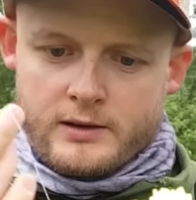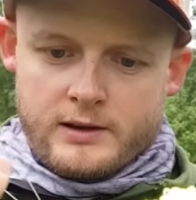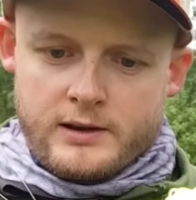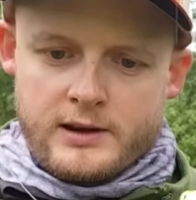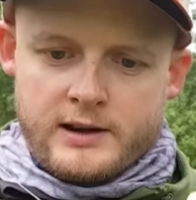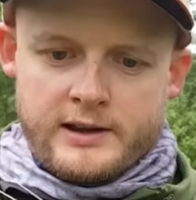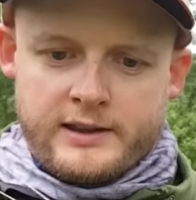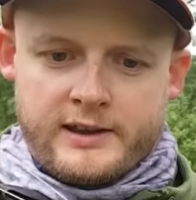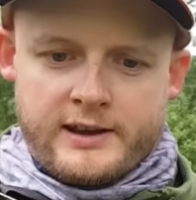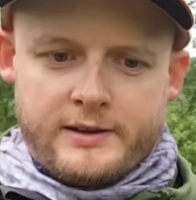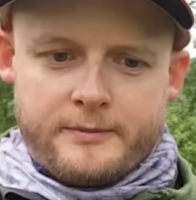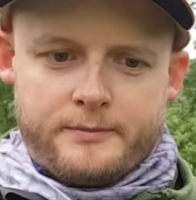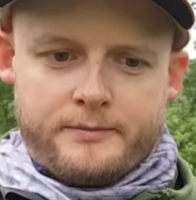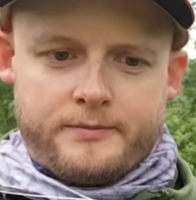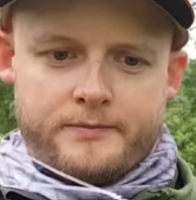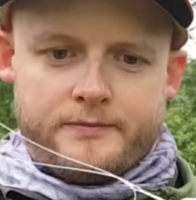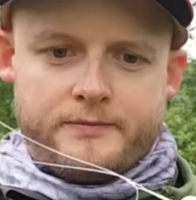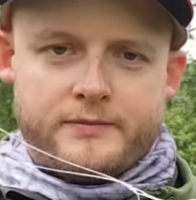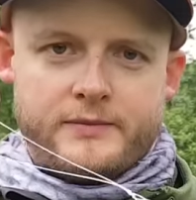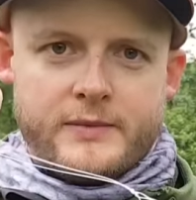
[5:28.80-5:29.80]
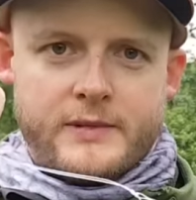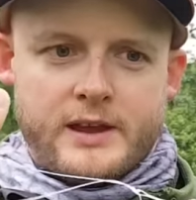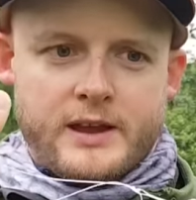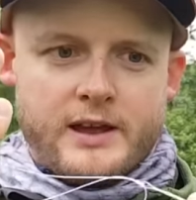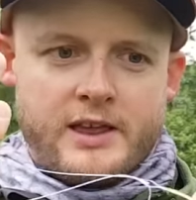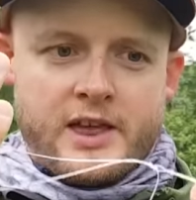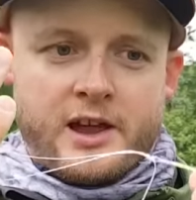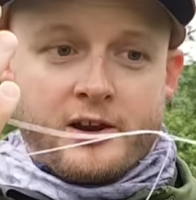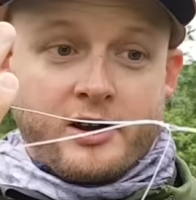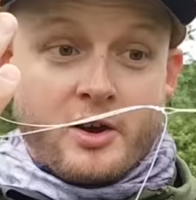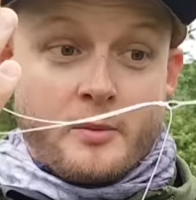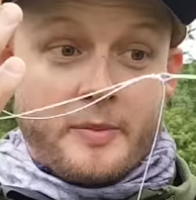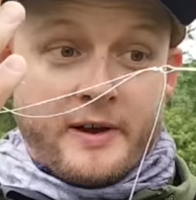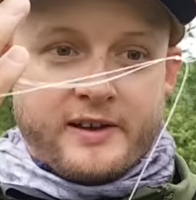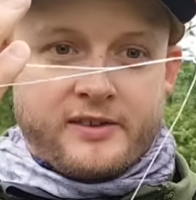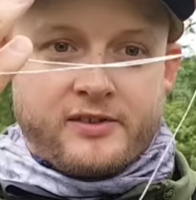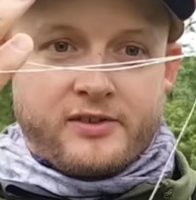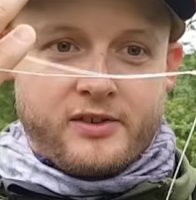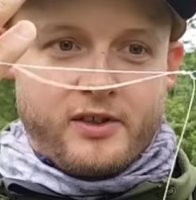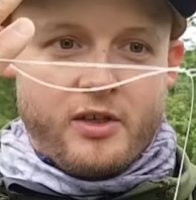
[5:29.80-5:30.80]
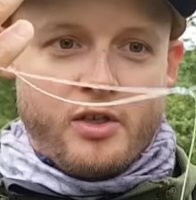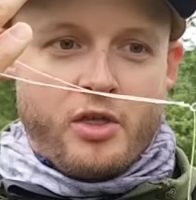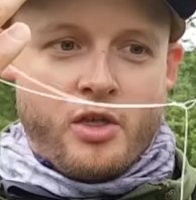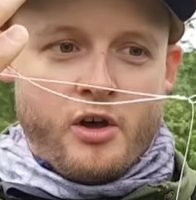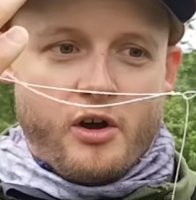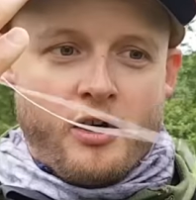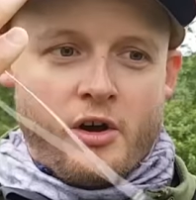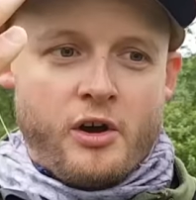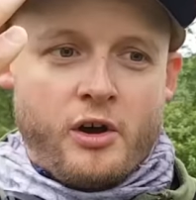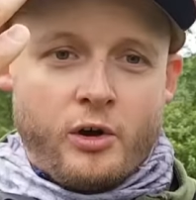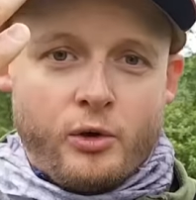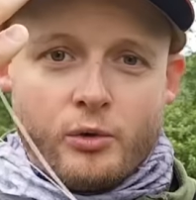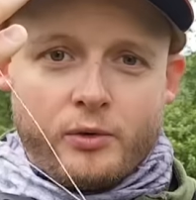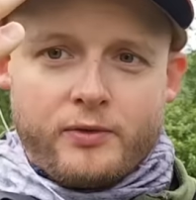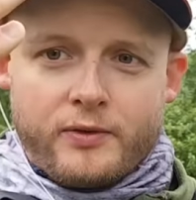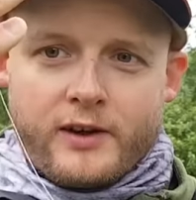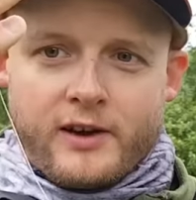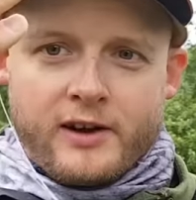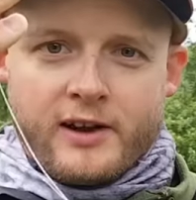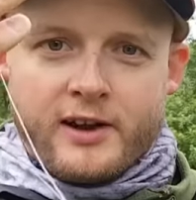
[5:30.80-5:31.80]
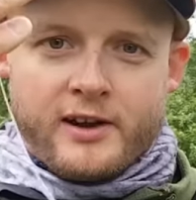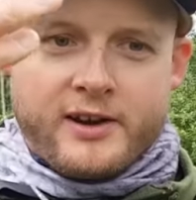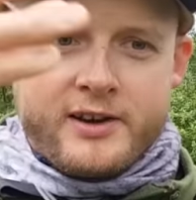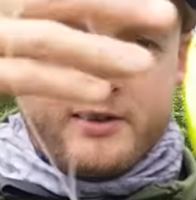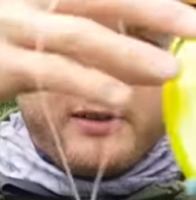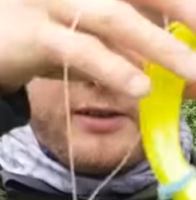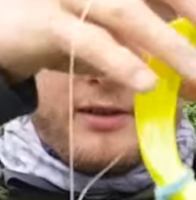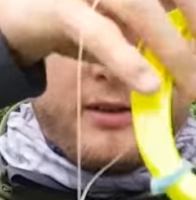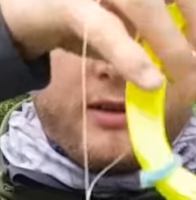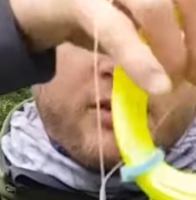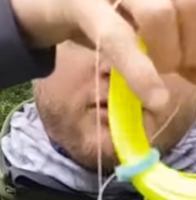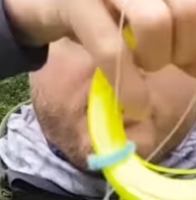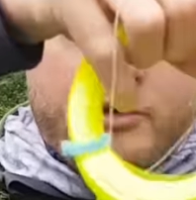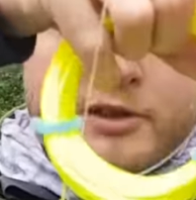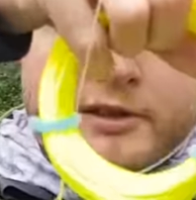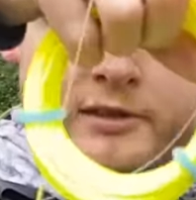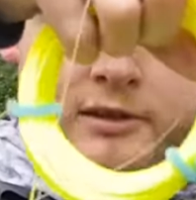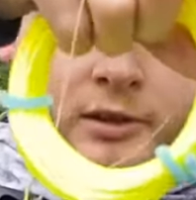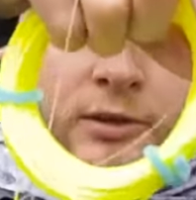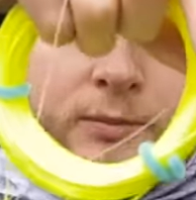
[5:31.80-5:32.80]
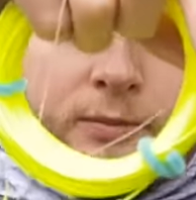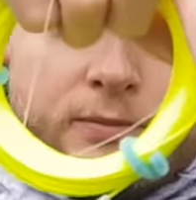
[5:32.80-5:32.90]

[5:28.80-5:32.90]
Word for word: Like that. Then I'm going to pass the whole fly line through this loop.